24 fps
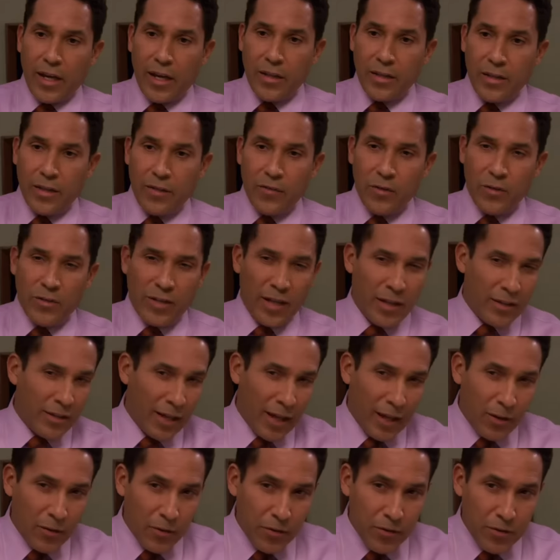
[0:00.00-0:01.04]
daddy give you
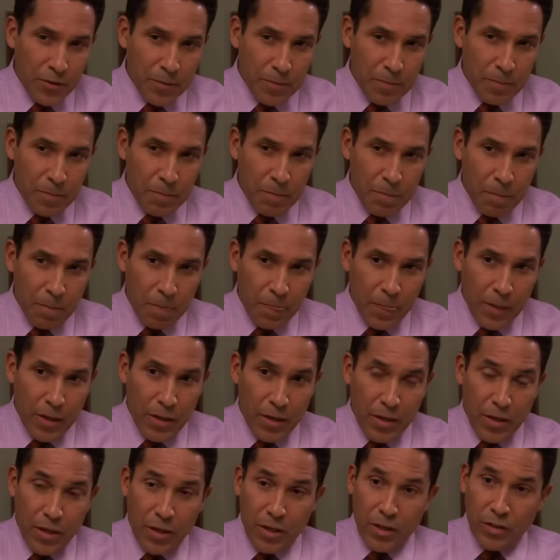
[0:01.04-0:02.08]
$10
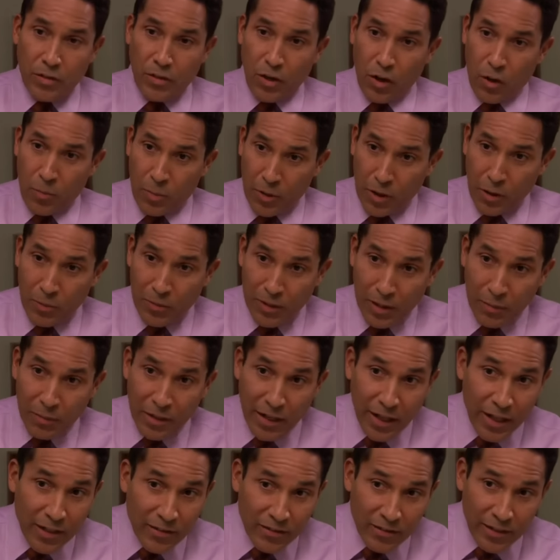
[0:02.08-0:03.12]
to open up a
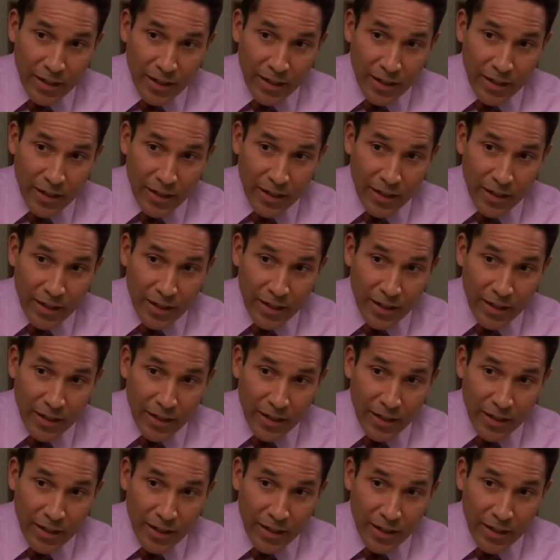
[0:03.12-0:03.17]
lemonade